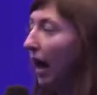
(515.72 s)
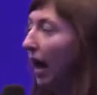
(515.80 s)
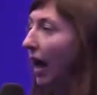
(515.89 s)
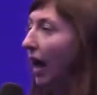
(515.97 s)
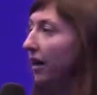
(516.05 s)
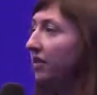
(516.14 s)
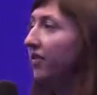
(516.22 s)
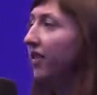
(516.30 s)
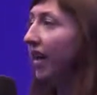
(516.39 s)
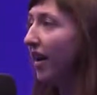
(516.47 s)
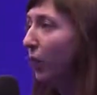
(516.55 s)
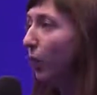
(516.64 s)
And
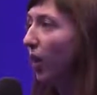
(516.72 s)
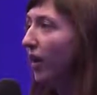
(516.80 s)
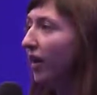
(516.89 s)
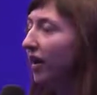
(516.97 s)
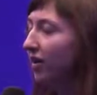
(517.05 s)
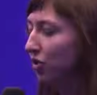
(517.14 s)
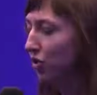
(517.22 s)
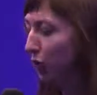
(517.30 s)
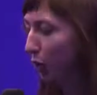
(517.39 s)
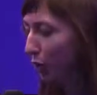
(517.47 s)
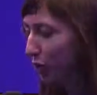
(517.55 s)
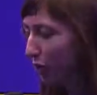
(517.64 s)
then when I
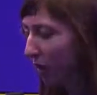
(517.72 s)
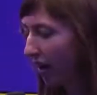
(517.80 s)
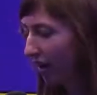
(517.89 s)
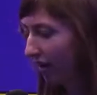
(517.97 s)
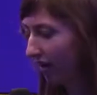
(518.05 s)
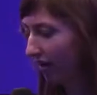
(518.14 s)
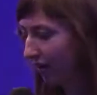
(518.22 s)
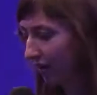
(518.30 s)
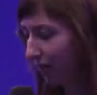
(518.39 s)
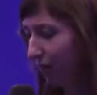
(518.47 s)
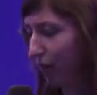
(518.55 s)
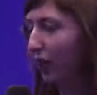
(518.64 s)
told my
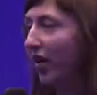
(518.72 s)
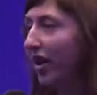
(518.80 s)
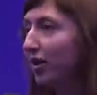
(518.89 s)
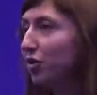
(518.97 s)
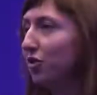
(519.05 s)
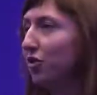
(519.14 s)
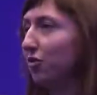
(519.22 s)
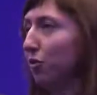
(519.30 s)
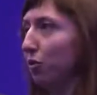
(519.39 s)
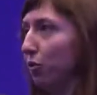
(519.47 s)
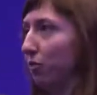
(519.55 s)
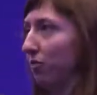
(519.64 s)
uh, friend
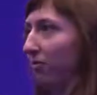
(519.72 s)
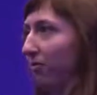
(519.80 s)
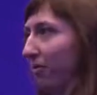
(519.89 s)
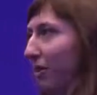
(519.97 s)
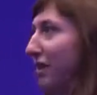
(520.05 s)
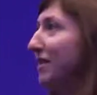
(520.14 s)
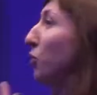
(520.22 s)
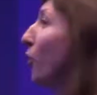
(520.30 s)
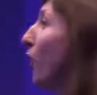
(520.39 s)
to listen